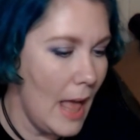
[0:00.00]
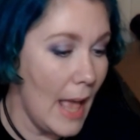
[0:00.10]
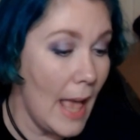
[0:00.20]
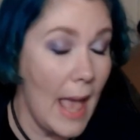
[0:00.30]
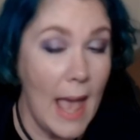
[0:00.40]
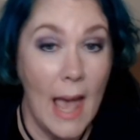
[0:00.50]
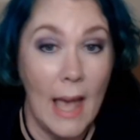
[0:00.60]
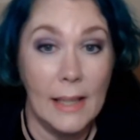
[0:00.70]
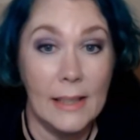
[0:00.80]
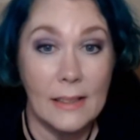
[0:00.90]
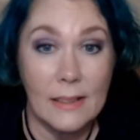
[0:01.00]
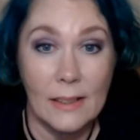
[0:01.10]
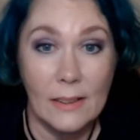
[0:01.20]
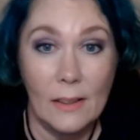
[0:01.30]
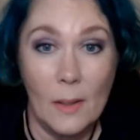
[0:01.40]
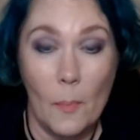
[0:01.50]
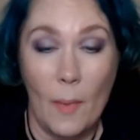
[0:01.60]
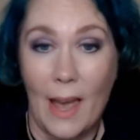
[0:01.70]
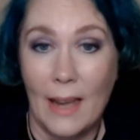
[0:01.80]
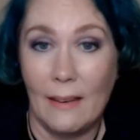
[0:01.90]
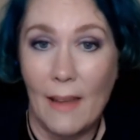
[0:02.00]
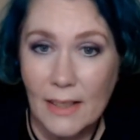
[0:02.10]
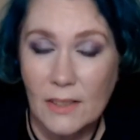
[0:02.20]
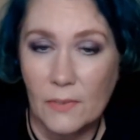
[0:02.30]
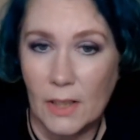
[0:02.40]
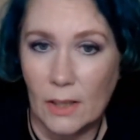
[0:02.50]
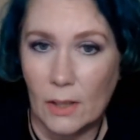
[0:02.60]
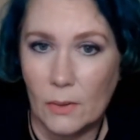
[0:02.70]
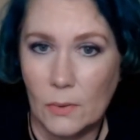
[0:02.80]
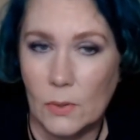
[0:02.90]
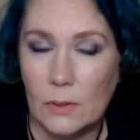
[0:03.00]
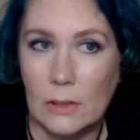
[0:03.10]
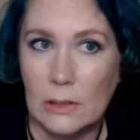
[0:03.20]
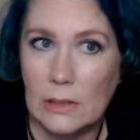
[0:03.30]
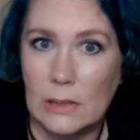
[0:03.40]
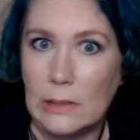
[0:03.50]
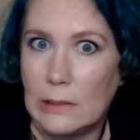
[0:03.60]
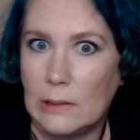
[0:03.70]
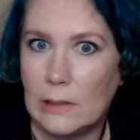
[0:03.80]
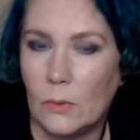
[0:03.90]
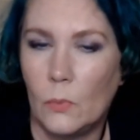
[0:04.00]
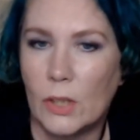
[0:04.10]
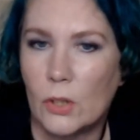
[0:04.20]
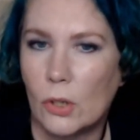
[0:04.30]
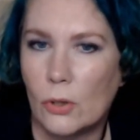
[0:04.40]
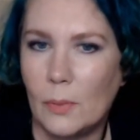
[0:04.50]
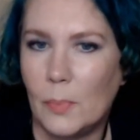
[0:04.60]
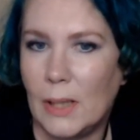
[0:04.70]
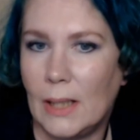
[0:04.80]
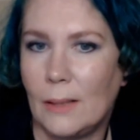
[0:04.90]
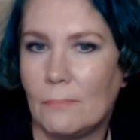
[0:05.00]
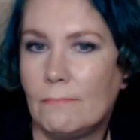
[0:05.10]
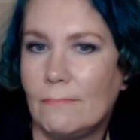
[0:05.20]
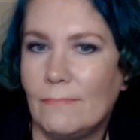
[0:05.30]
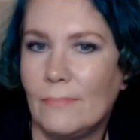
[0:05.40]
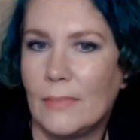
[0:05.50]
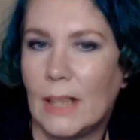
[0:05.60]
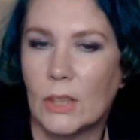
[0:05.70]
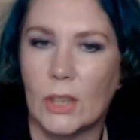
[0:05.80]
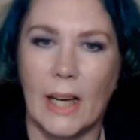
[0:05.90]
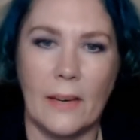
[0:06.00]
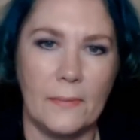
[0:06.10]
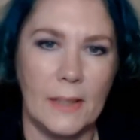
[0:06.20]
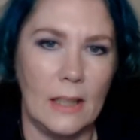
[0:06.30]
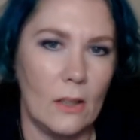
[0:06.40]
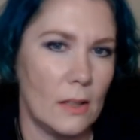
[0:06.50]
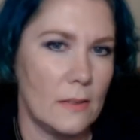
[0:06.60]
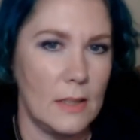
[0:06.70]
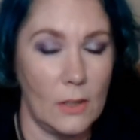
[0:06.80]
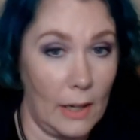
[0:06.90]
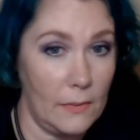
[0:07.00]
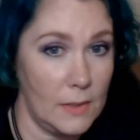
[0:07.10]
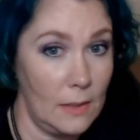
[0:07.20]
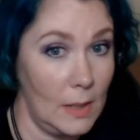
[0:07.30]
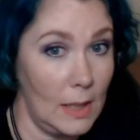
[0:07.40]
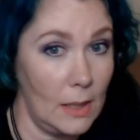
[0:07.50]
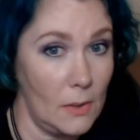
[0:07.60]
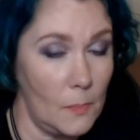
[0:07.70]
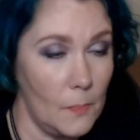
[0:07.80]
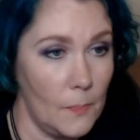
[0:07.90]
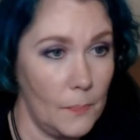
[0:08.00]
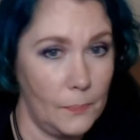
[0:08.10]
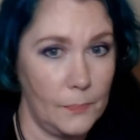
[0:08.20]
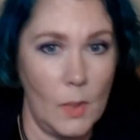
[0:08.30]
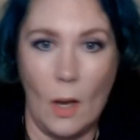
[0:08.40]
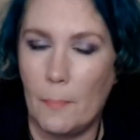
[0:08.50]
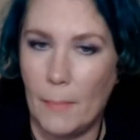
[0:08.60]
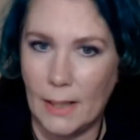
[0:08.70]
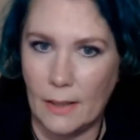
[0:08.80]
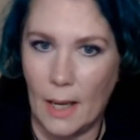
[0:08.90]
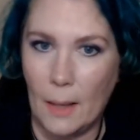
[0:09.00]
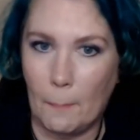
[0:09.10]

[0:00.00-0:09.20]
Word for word: And until my next video, which should be a crafty, artsy-crafty video on Monday,